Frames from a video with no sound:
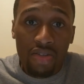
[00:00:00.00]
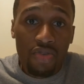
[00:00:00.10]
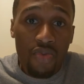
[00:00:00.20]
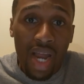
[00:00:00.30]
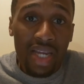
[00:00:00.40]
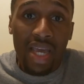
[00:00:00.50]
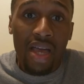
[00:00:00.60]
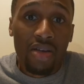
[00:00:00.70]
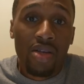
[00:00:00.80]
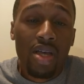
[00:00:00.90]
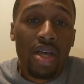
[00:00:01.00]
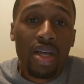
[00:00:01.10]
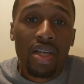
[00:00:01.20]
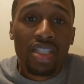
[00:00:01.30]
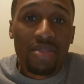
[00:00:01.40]
write down
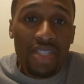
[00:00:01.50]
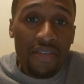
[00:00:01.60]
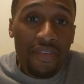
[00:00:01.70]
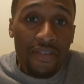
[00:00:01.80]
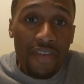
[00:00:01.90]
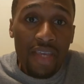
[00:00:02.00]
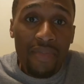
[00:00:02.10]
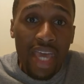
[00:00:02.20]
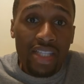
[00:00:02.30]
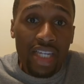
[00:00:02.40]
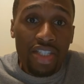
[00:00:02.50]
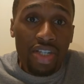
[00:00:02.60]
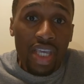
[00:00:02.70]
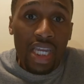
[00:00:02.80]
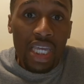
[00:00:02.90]
specific feedback that you're
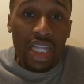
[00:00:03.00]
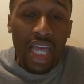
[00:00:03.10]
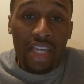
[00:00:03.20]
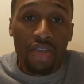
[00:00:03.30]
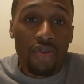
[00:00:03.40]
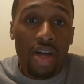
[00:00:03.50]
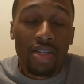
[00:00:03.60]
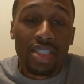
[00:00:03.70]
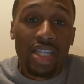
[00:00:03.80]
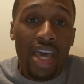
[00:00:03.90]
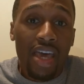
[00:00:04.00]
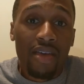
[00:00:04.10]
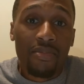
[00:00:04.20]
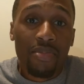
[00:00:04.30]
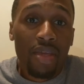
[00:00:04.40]
getting. Like, you notice
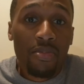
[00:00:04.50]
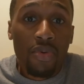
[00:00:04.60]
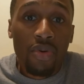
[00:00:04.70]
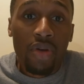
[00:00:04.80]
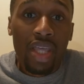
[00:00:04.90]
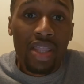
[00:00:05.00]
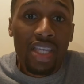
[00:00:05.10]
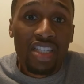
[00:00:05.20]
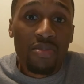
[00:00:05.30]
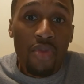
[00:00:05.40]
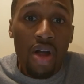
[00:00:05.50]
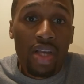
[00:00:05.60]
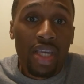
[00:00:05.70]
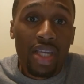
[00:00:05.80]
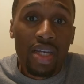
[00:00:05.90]
that people in this
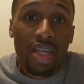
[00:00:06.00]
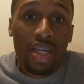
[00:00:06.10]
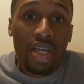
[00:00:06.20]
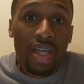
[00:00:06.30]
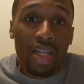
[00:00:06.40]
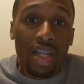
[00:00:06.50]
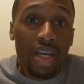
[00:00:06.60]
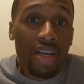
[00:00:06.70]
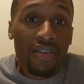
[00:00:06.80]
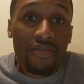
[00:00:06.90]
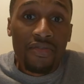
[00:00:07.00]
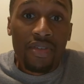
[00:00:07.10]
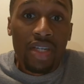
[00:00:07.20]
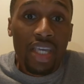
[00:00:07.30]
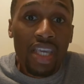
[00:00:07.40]
market love
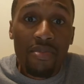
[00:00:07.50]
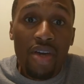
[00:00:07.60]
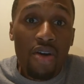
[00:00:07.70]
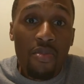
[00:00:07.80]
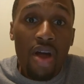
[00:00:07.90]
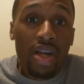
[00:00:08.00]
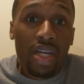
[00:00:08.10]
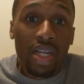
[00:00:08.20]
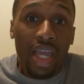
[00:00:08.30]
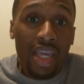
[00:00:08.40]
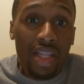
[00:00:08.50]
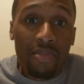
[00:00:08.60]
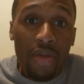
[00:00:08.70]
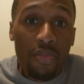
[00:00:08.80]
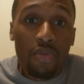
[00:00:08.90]
email marketing.
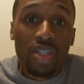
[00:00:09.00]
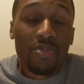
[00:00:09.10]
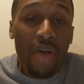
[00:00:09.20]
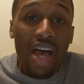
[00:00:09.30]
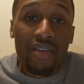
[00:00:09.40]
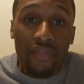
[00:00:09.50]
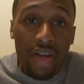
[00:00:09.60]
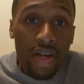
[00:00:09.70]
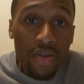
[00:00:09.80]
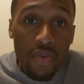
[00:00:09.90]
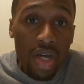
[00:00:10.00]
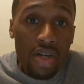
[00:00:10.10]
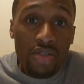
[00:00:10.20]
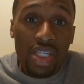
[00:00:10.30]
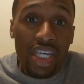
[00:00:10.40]
People respond very
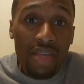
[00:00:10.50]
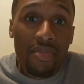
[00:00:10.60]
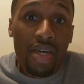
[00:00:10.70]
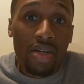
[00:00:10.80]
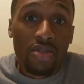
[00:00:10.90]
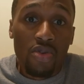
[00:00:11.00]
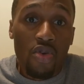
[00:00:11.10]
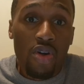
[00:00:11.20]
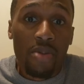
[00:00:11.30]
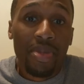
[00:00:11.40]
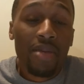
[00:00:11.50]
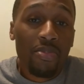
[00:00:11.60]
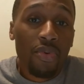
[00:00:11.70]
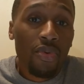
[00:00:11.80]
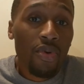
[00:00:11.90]
well to emails, or
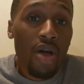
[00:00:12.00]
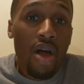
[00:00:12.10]
people